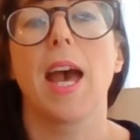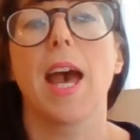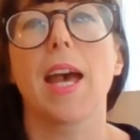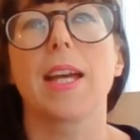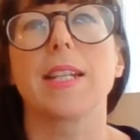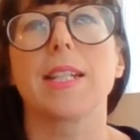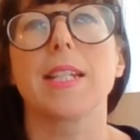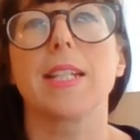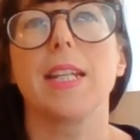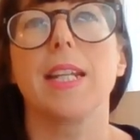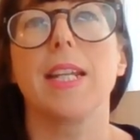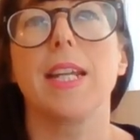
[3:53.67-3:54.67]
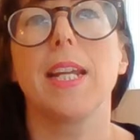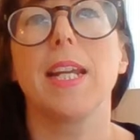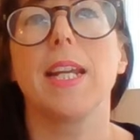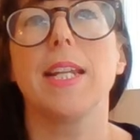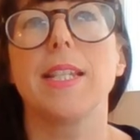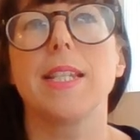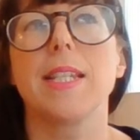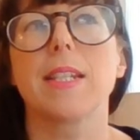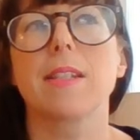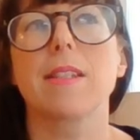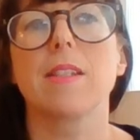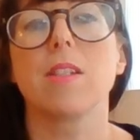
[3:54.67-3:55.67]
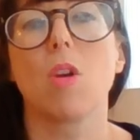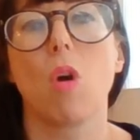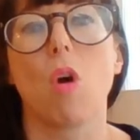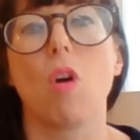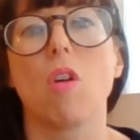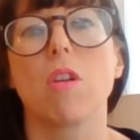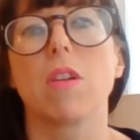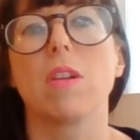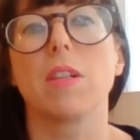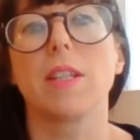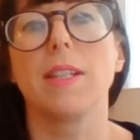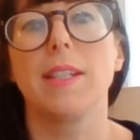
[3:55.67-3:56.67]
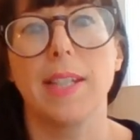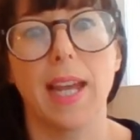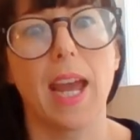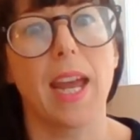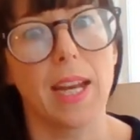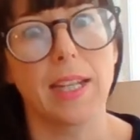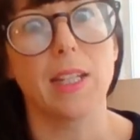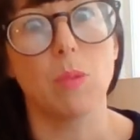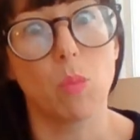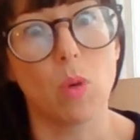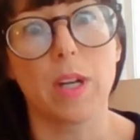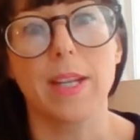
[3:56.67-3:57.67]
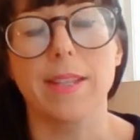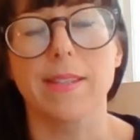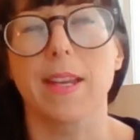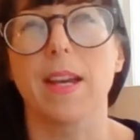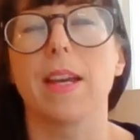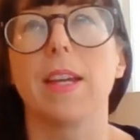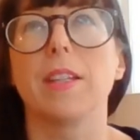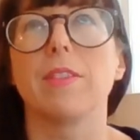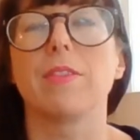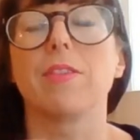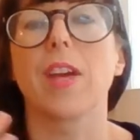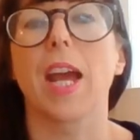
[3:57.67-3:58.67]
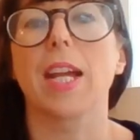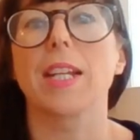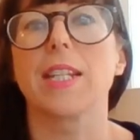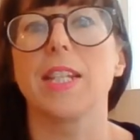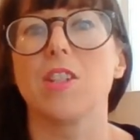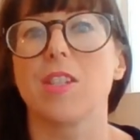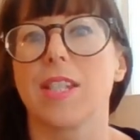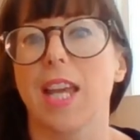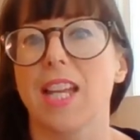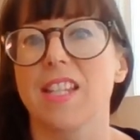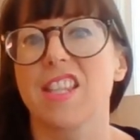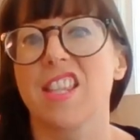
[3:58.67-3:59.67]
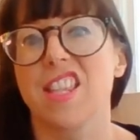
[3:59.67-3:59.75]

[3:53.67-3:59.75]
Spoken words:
And he does not get any wiser. In fact, he just gets